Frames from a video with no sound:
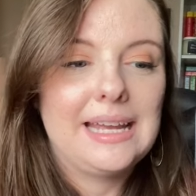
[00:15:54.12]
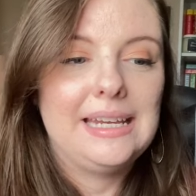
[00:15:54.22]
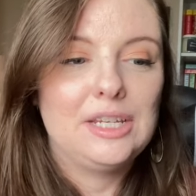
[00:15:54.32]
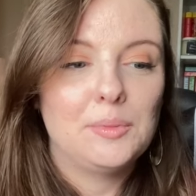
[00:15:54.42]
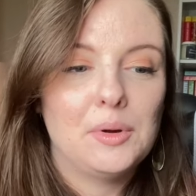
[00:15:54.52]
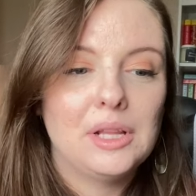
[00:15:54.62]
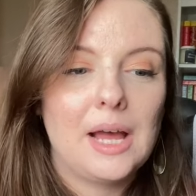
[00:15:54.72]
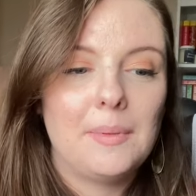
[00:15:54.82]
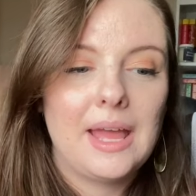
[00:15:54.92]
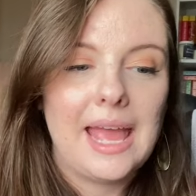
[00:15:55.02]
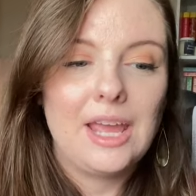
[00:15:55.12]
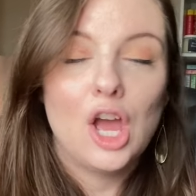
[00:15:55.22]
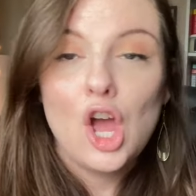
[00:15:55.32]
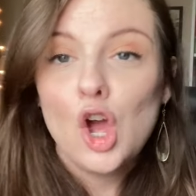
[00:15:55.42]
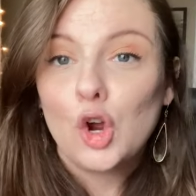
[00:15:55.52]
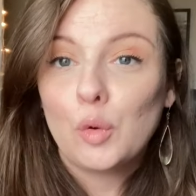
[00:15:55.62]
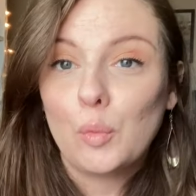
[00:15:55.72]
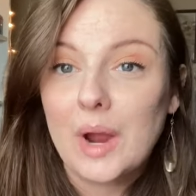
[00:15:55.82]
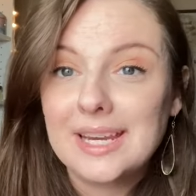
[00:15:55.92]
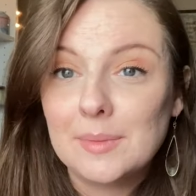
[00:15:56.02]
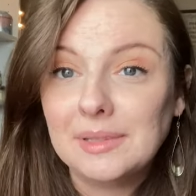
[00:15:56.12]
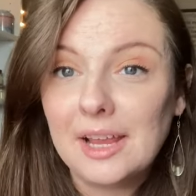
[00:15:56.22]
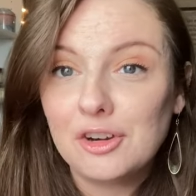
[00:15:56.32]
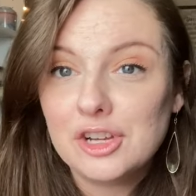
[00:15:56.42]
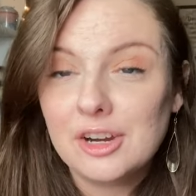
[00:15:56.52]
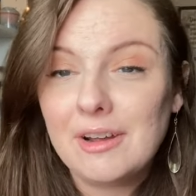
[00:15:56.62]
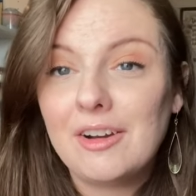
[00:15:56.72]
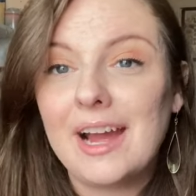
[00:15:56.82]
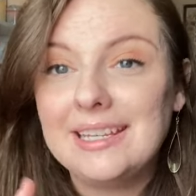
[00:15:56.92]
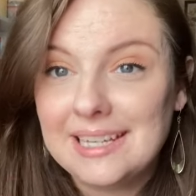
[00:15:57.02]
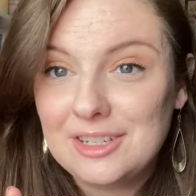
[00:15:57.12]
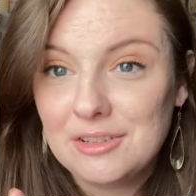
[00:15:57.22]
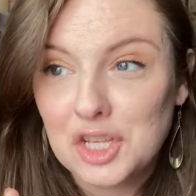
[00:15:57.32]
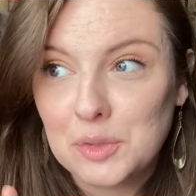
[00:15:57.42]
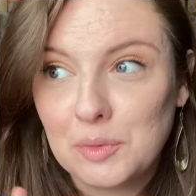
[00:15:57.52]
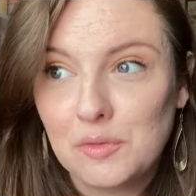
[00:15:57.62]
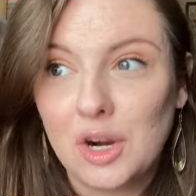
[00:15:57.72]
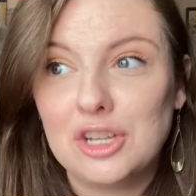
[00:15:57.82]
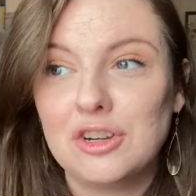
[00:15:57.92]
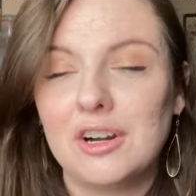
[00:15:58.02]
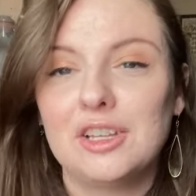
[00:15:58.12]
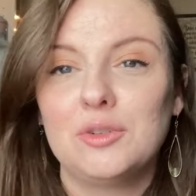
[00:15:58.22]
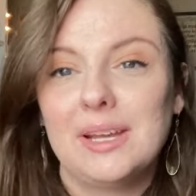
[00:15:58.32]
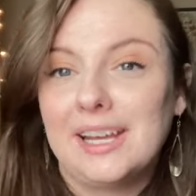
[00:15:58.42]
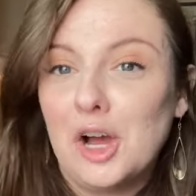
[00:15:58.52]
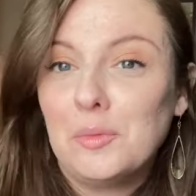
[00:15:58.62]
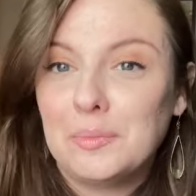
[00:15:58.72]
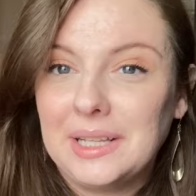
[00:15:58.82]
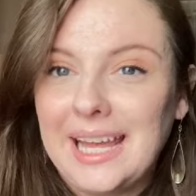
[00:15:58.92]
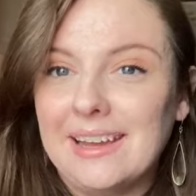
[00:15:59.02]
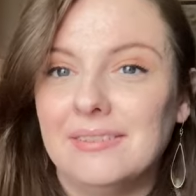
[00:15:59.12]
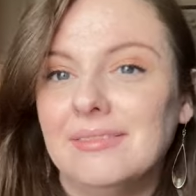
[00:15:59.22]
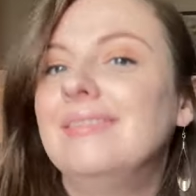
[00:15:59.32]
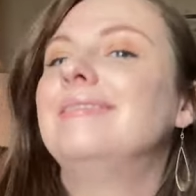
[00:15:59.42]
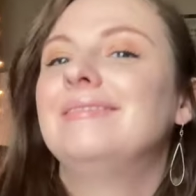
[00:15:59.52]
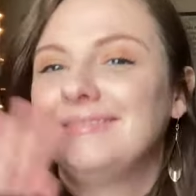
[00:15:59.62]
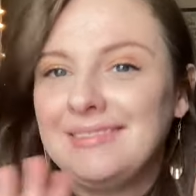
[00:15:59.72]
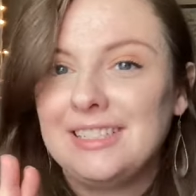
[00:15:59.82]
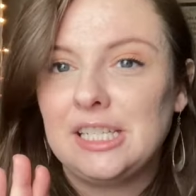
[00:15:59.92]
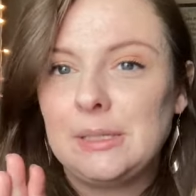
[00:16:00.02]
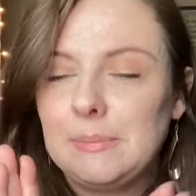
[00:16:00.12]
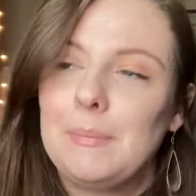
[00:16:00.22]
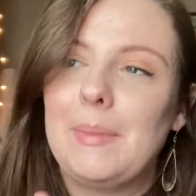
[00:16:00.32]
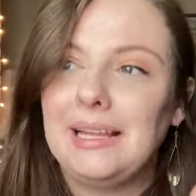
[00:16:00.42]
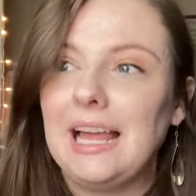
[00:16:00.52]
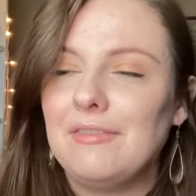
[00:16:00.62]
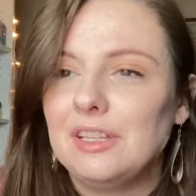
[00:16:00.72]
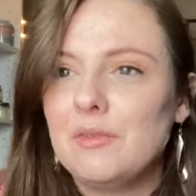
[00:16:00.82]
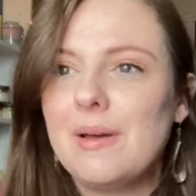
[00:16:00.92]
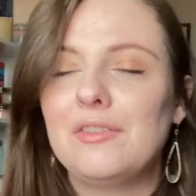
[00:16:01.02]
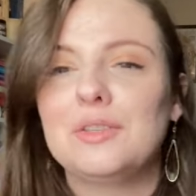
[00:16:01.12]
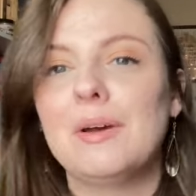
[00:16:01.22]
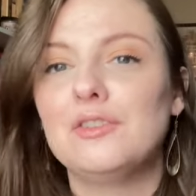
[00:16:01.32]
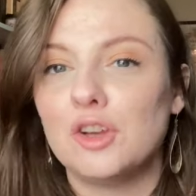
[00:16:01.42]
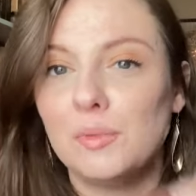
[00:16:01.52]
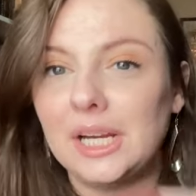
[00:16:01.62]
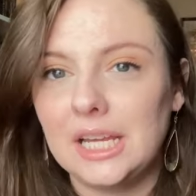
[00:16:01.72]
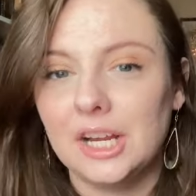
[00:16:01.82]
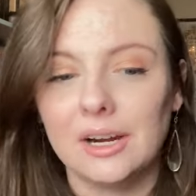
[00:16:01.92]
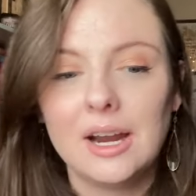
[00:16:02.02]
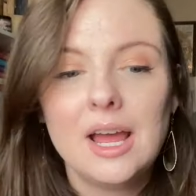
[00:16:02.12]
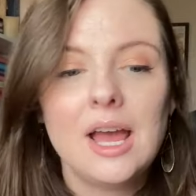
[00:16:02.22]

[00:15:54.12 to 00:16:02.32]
I need to pull up a random letter generator. I did do this before I started so I could help plan my life a little bit better this month, so I'll put it here.